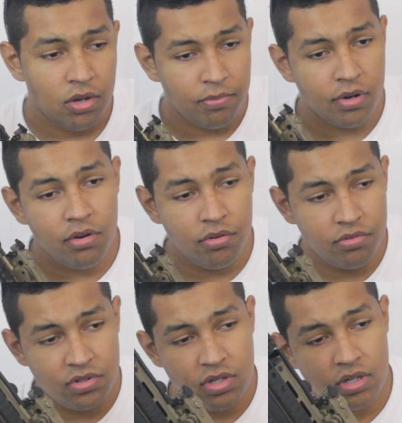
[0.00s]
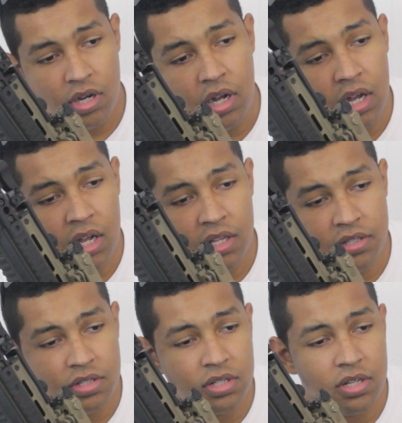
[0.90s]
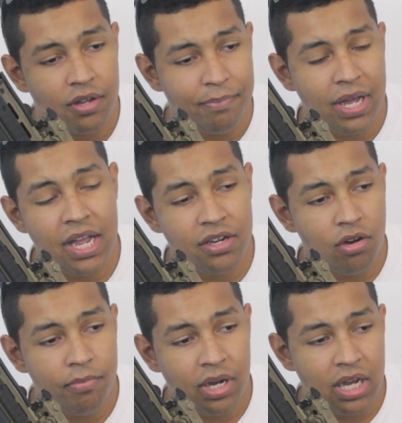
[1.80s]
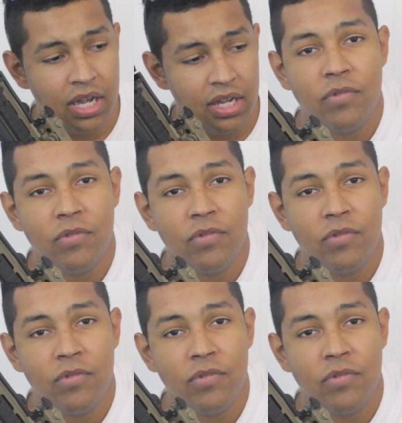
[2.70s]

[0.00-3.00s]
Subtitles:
pros, cons, buy, no buy.